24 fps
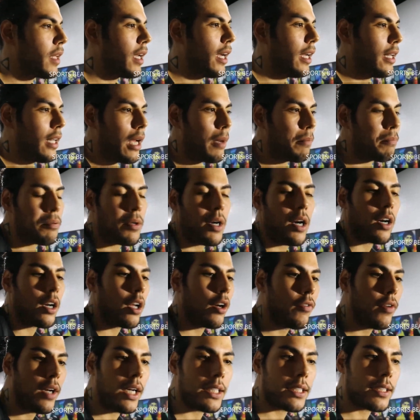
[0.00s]
And I'm proud
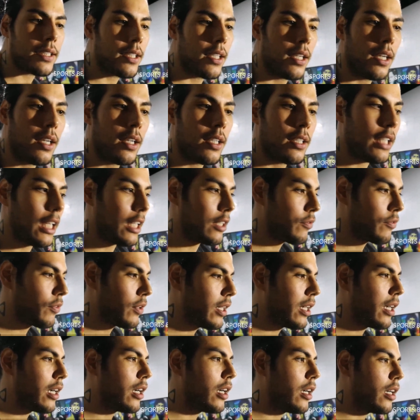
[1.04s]
of us that we
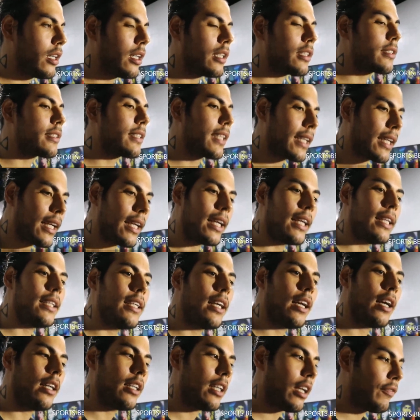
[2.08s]
are sticking in
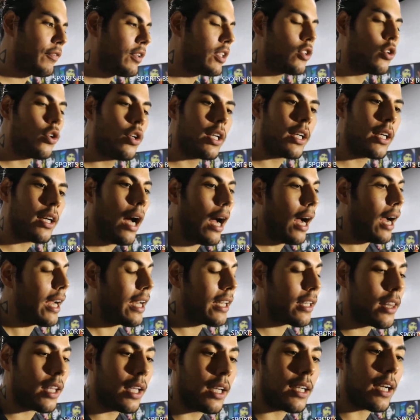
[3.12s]
there and that we're doing, I
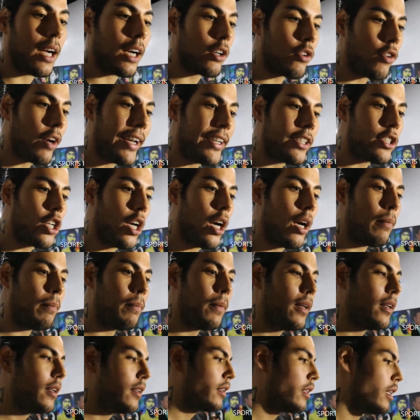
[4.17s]
think, a great job.
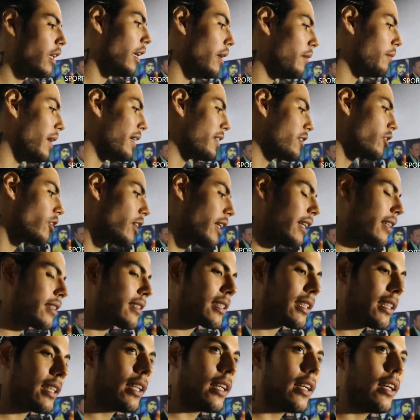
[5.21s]
As you can
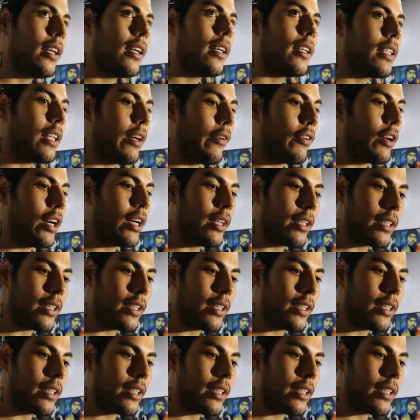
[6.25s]
see, that we are